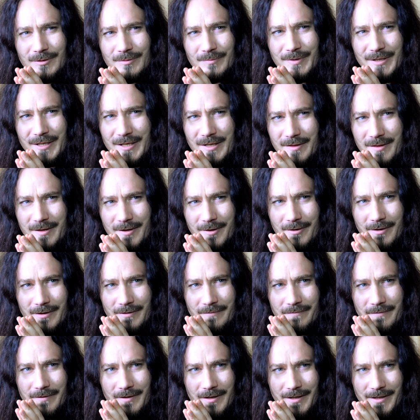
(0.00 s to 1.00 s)
being there and
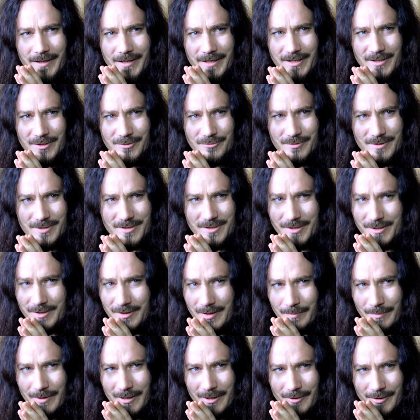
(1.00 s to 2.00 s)
feeling interested
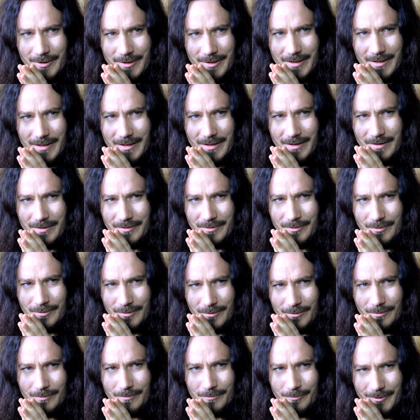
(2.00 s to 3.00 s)
about it and,
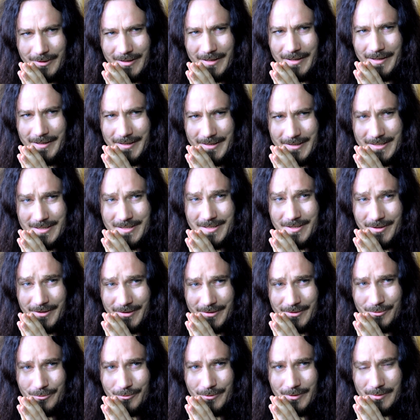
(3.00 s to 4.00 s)
really
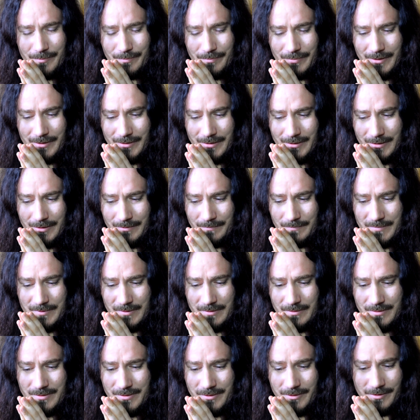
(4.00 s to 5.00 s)
listening to it.
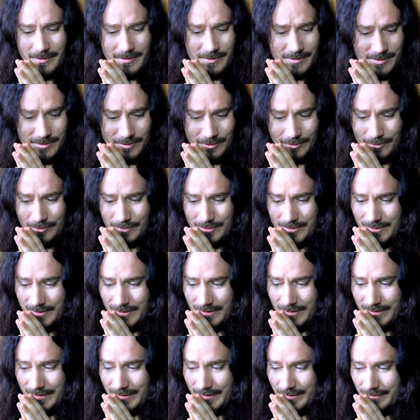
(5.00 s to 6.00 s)
But certain songs
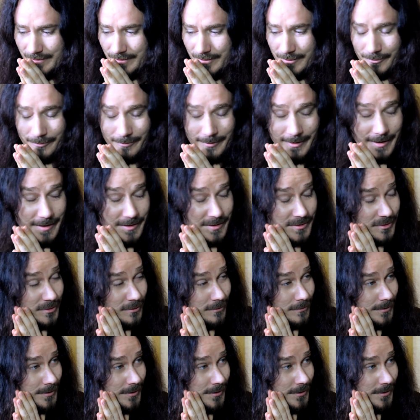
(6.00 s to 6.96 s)
like The Greatest Show on